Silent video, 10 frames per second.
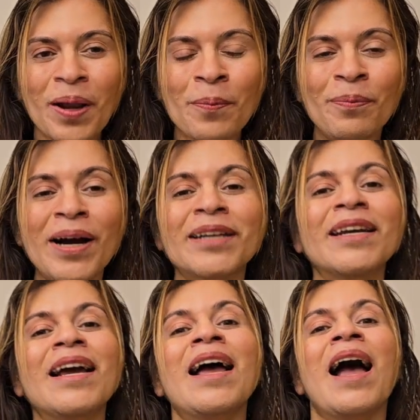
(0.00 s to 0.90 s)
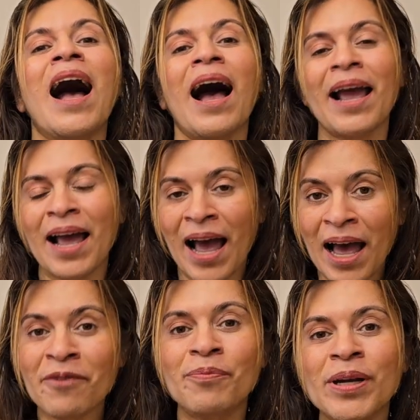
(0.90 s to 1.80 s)
But I
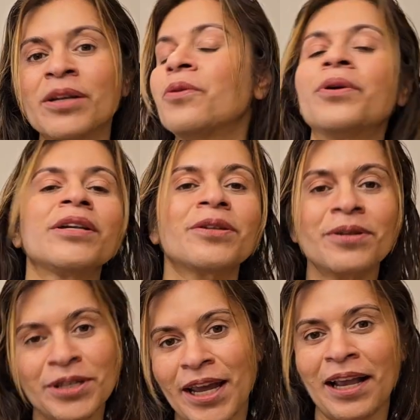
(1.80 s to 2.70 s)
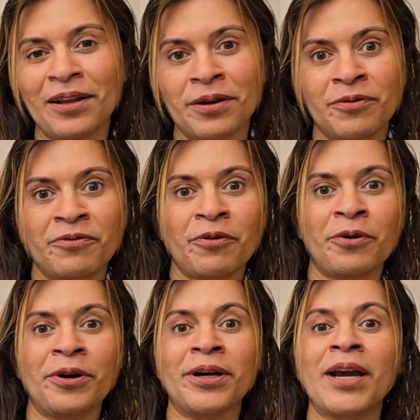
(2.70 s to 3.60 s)
have been going to the tailor
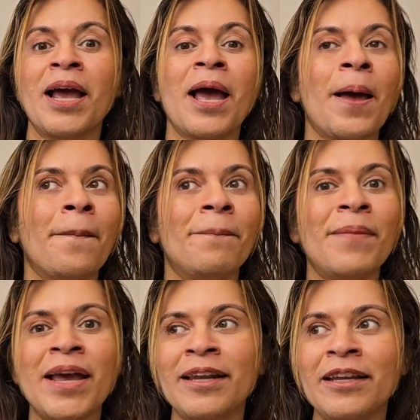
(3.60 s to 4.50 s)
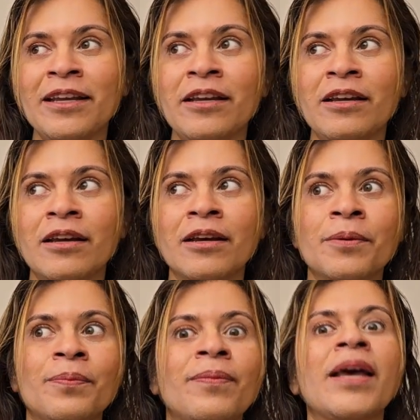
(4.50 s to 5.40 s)
for many
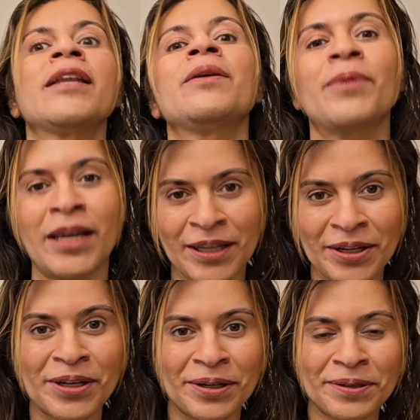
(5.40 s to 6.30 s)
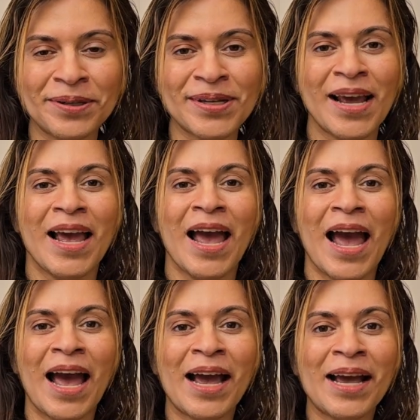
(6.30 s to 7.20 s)
years,
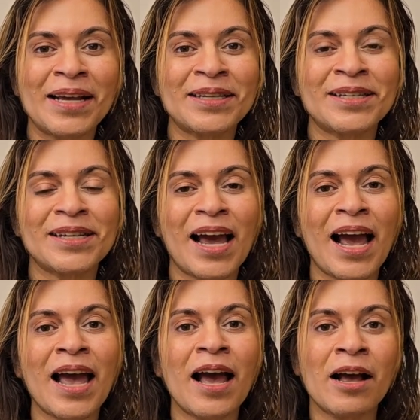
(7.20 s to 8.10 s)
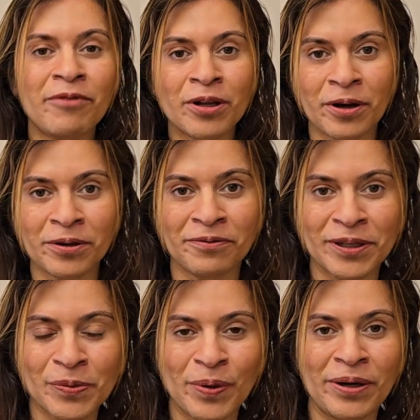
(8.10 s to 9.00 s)
and I have a lot of
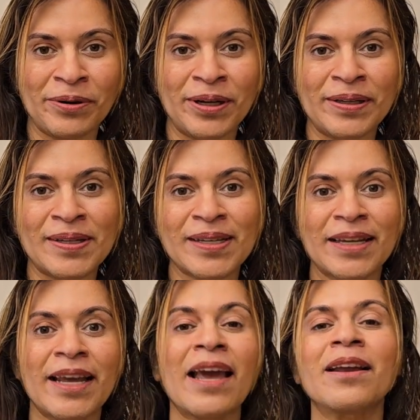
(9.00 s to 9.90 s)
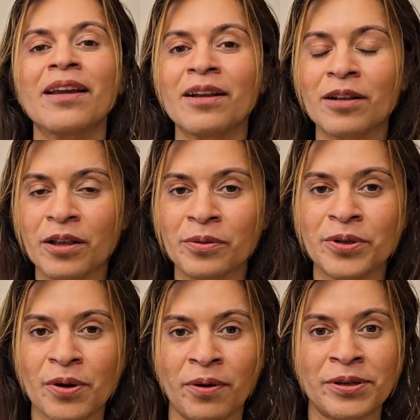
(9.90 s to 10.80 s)
experience getting
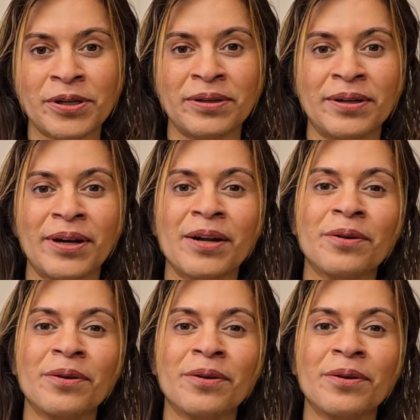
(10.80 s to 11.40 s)
clothes altered and